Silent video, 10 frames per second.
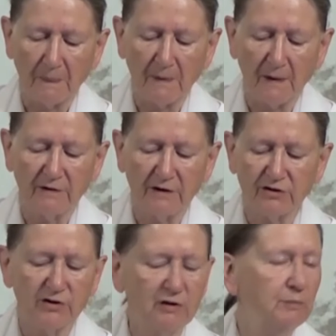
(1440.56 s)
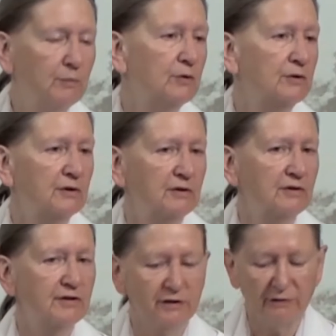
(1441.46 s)
they're still born
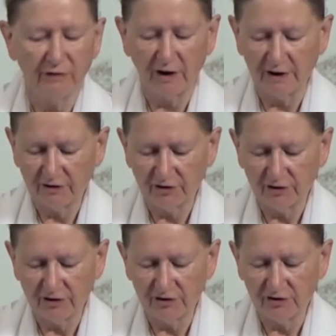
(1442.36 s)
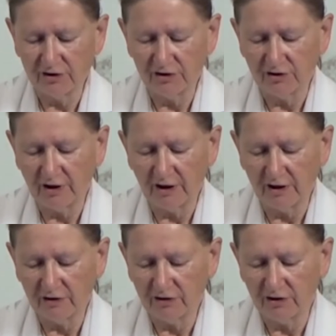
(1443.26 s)
through vice. This is the
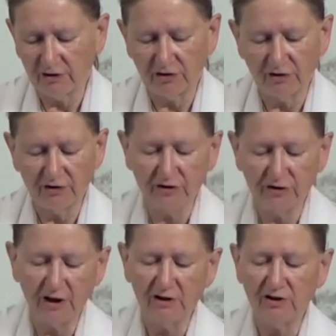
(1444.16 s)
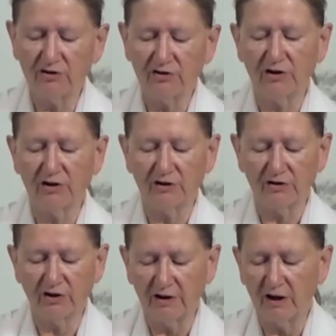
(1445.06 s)
sannyasis. So the sages and the
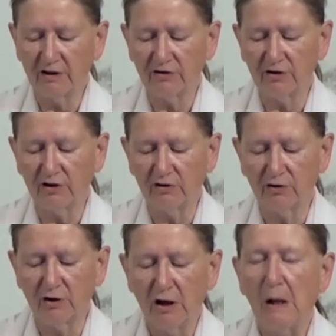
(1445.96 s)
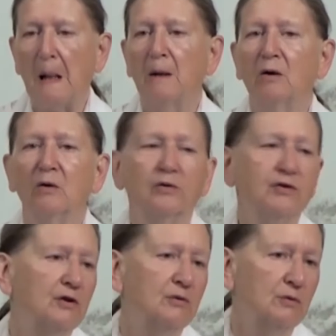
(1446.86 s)
sannyasis
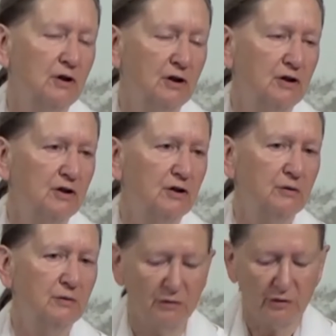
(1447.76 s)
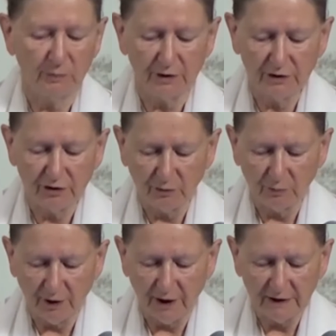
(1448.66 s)
also do spiritual
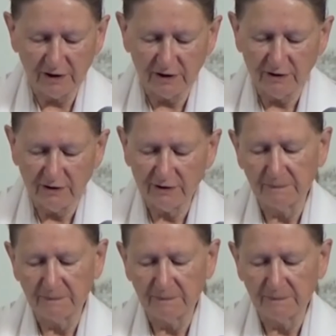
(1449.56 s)
practice.